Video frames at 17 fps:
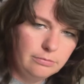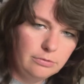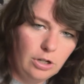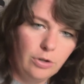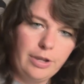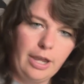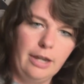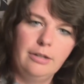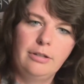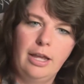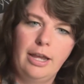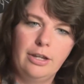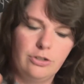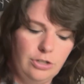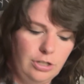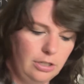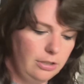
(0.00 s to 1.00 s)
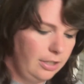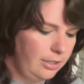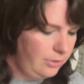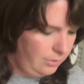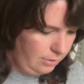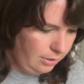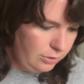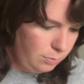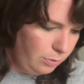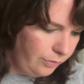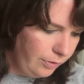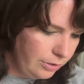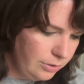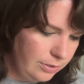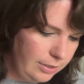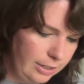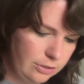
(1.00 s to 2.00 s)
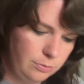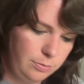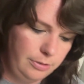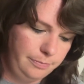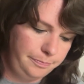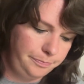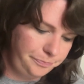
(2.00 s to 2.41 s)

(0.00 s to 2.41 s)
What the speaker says: okay, actually let's move on to the next one.